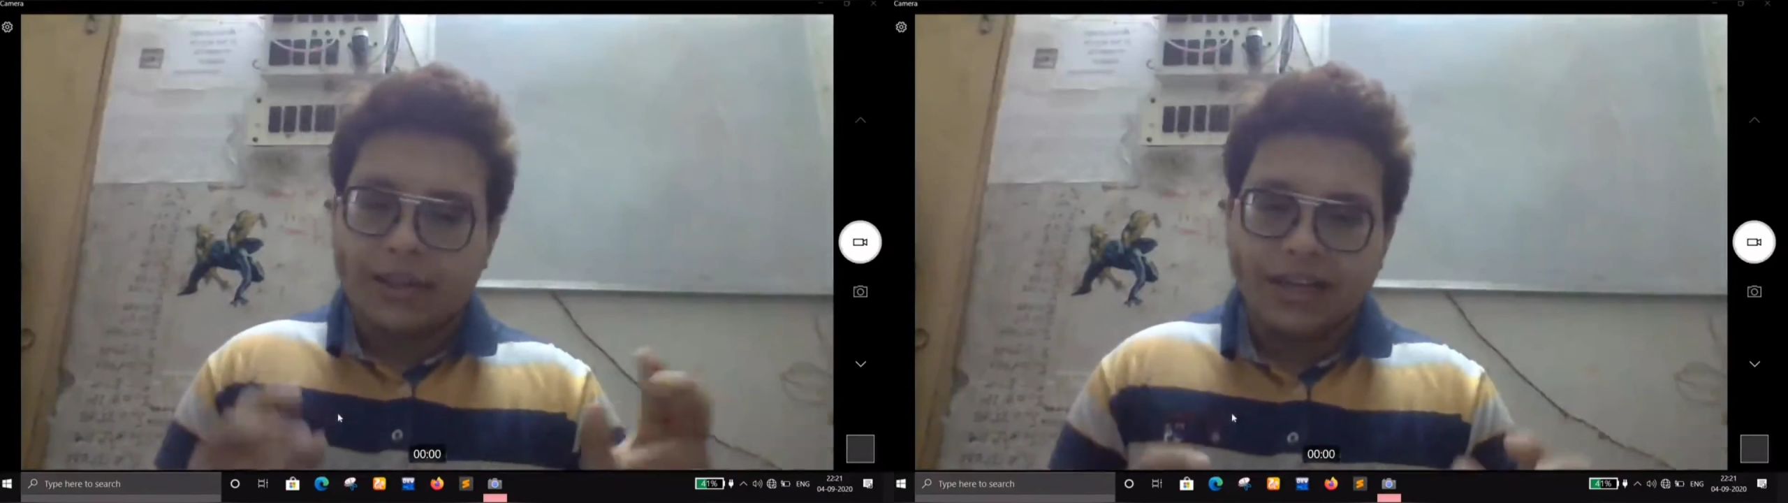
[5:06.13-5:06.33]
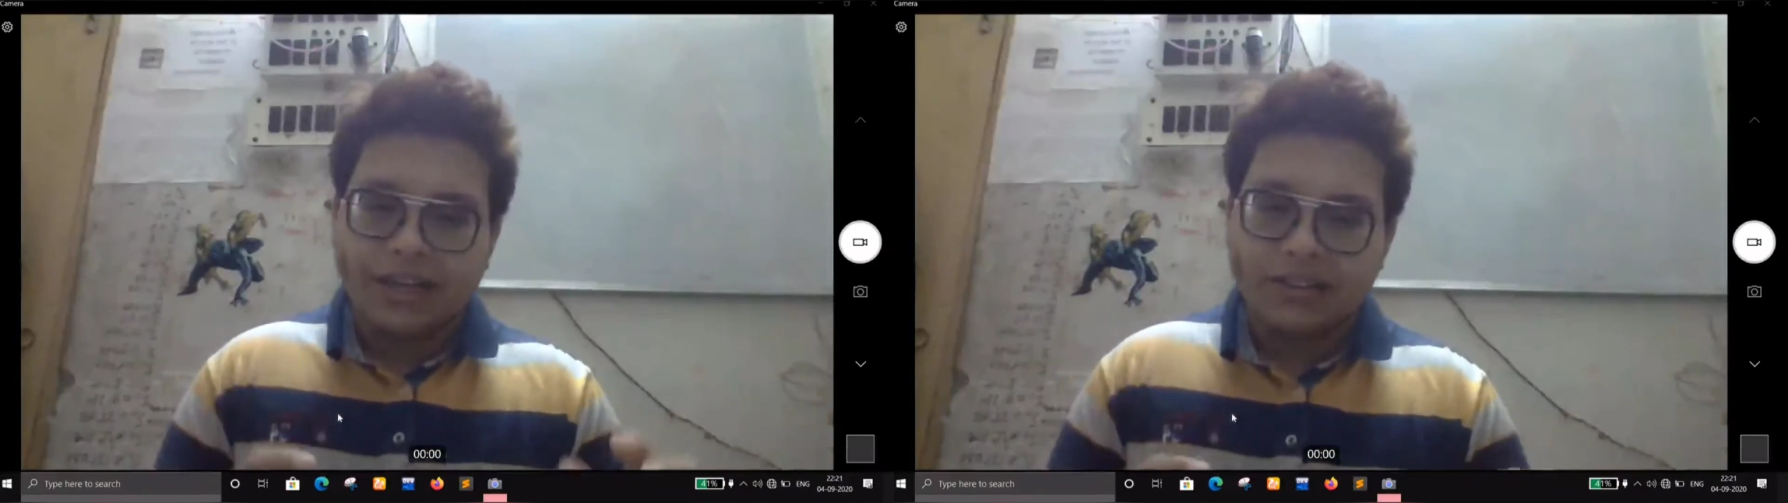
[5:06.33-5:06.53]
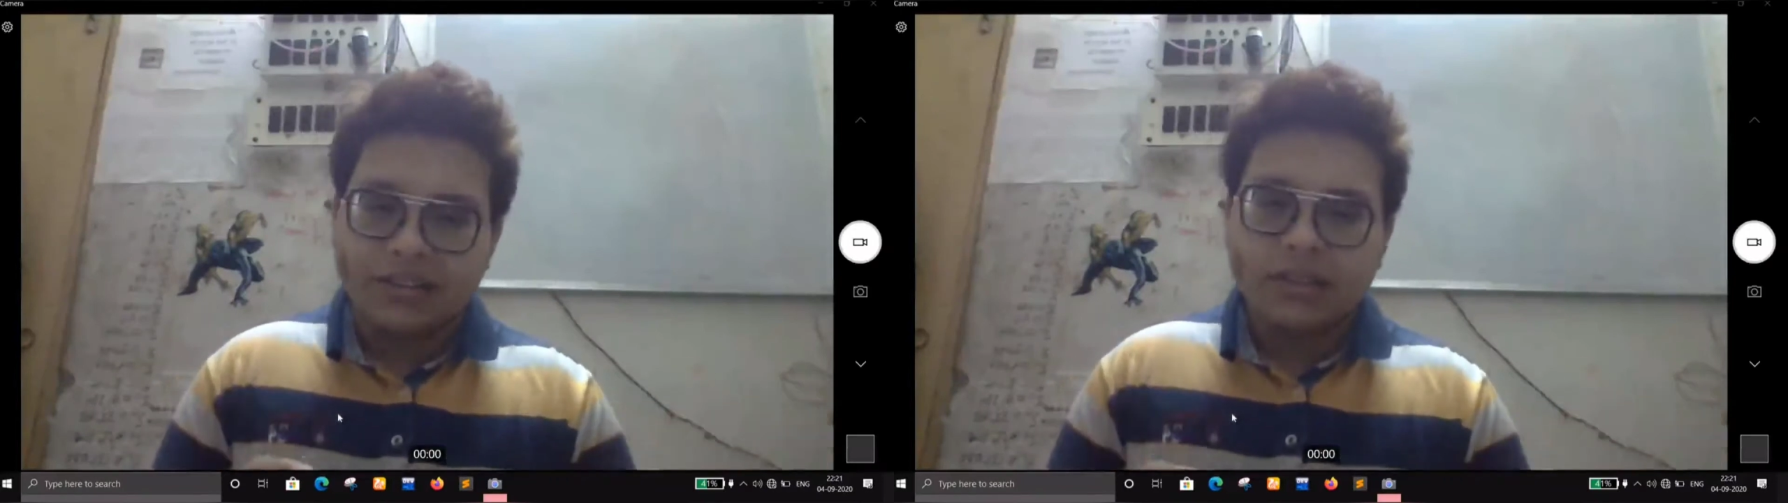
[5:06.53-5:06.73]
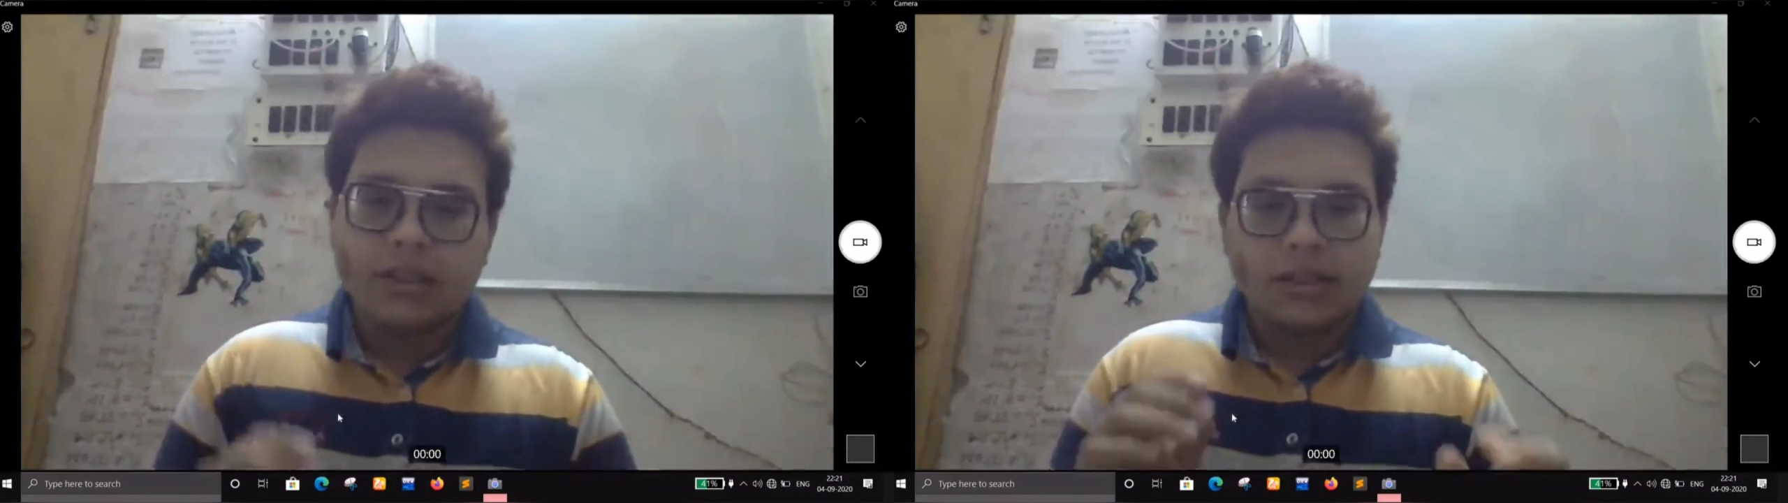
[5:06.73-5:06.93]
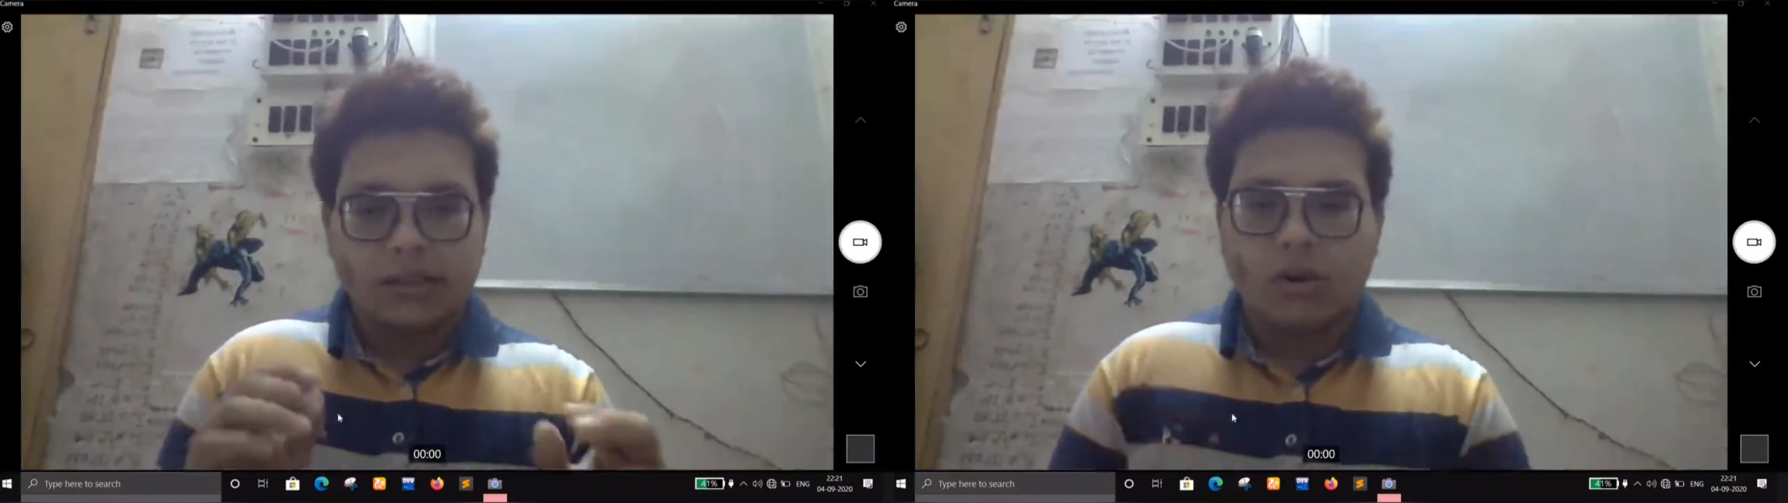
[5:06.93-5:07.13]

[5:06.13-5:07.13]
with letters